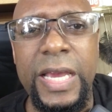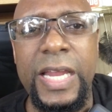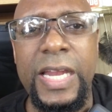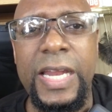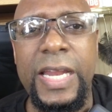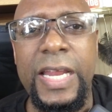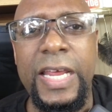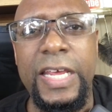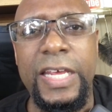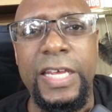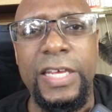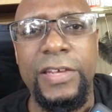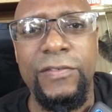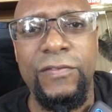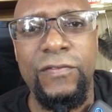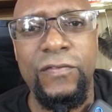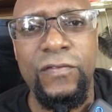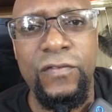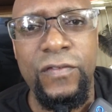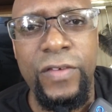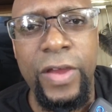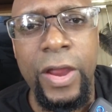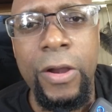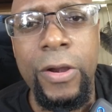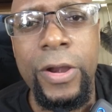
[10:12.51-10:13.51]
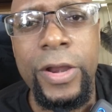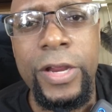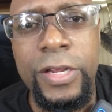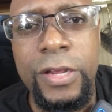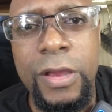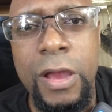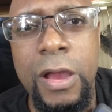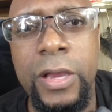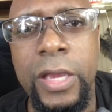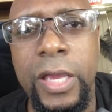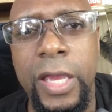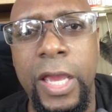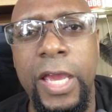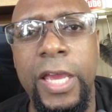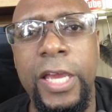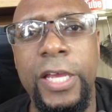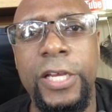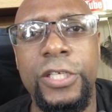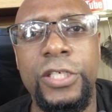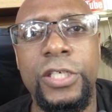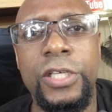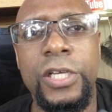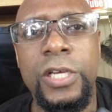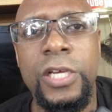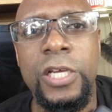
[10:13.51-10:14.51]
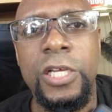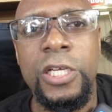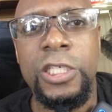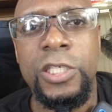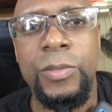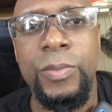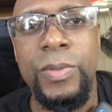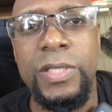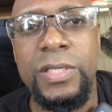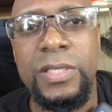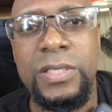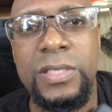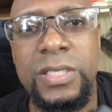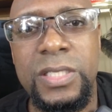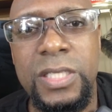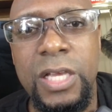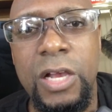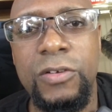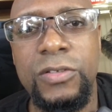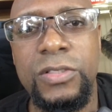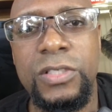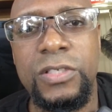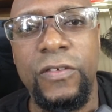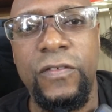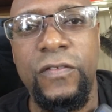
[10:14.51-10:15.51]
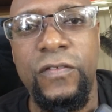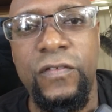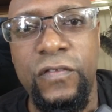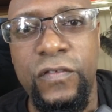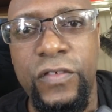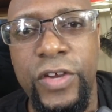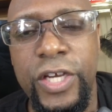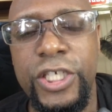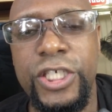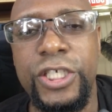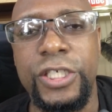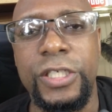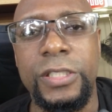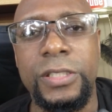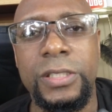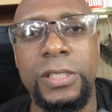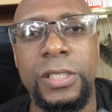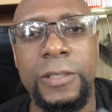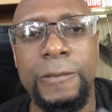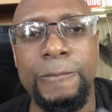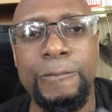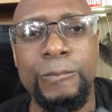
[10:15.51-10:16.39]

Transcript: at a very young age to be self sufficient